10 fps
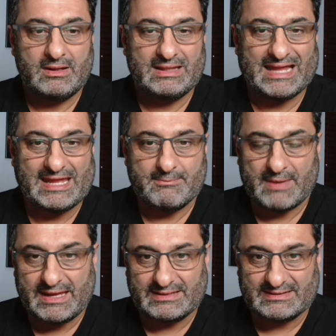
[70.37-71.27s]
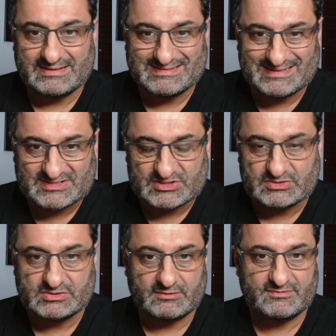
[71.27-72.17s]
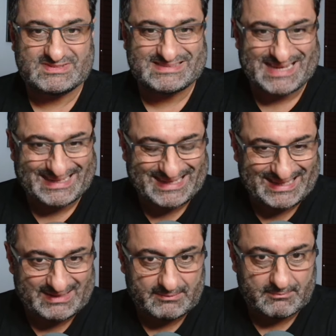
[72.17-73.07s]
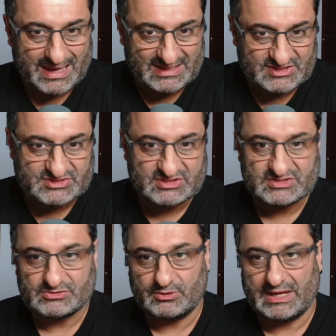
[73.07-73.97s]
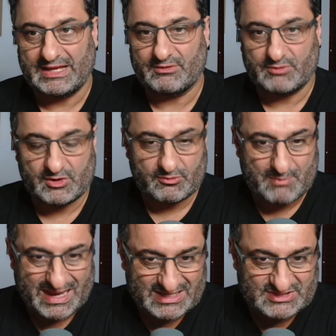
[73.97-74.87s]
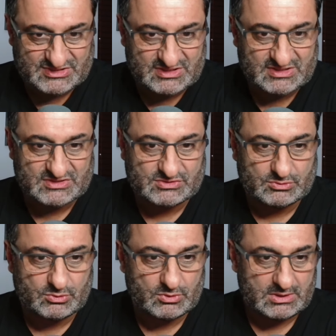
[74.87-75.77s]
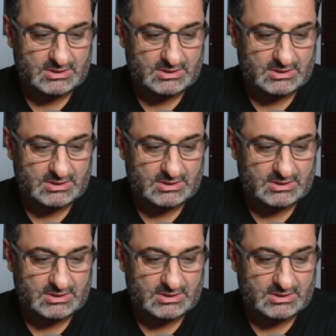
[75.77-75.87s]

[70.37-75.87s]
They make the decisions of sacking managers or getting rid of managers or